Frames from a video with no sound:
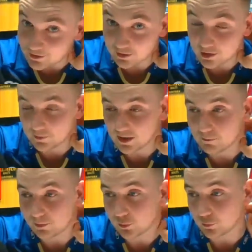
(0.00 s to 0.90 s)
it's going to be
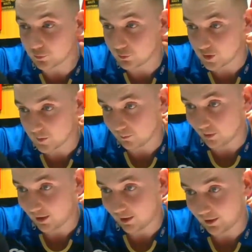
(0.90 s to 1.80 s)
Blues
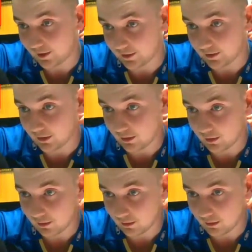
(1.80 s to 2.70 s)
by
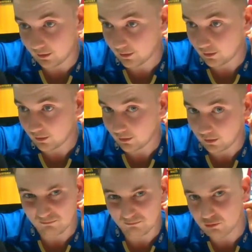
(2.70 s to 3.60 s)

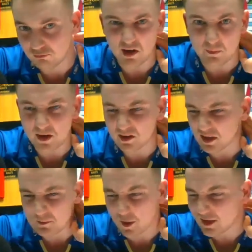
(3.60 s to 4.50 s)
around about the
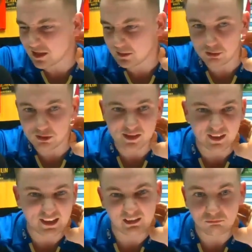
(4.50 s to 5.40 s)
same 20 points
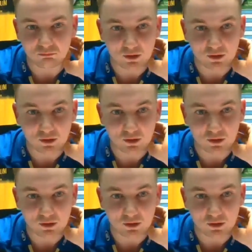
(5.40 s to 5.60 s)
again.